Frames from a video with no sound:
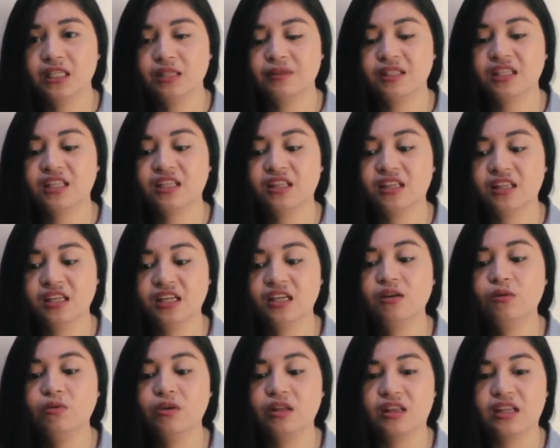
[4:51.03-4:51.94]
But the
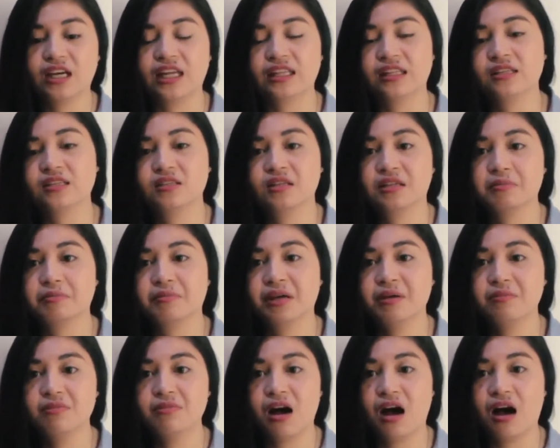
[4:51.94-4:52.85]
thing with that is that my
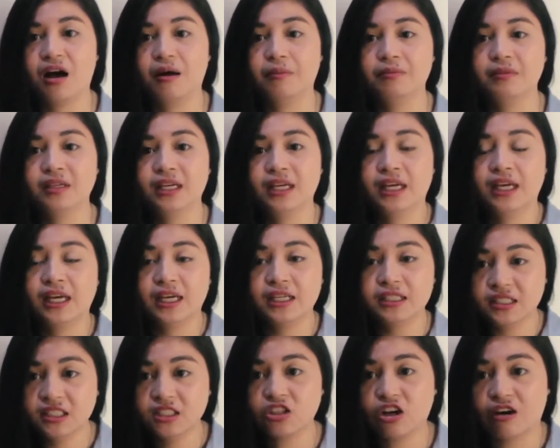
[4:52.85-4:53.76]
mom
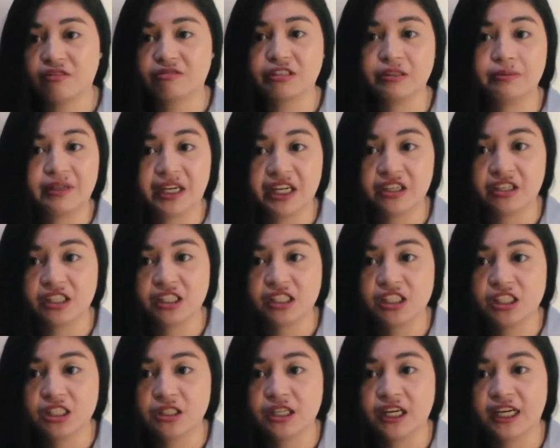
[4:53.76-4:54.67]
isn't covered by her
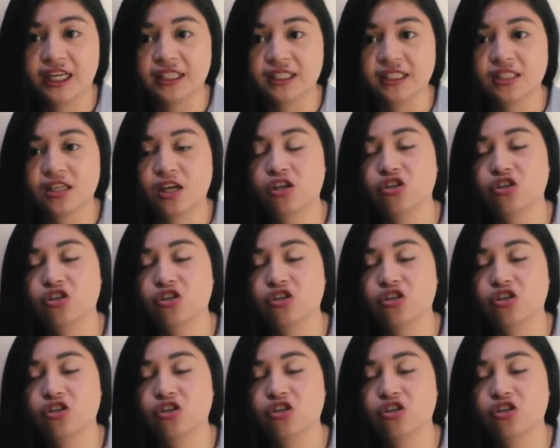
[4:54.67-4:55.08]
insurance.